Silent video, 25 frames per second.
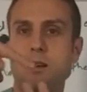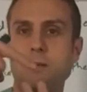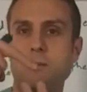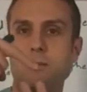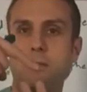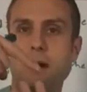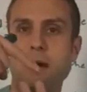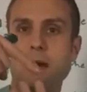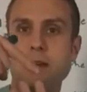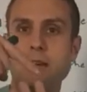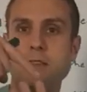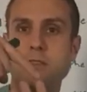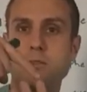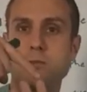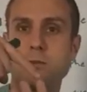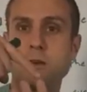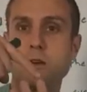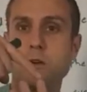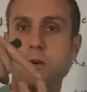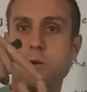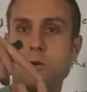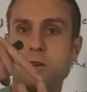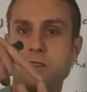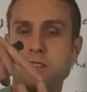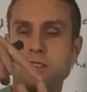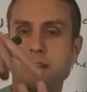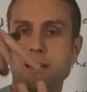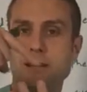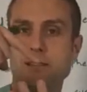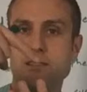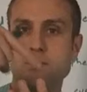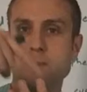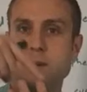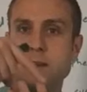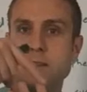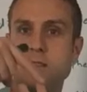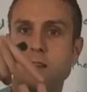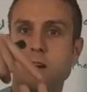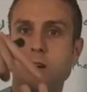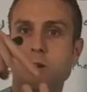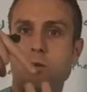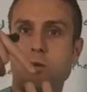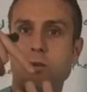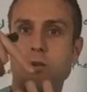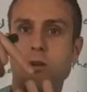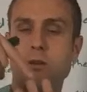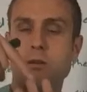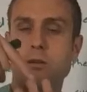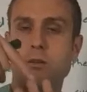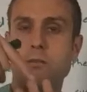my 3 quartiles, my
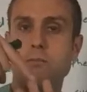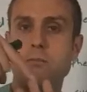lower,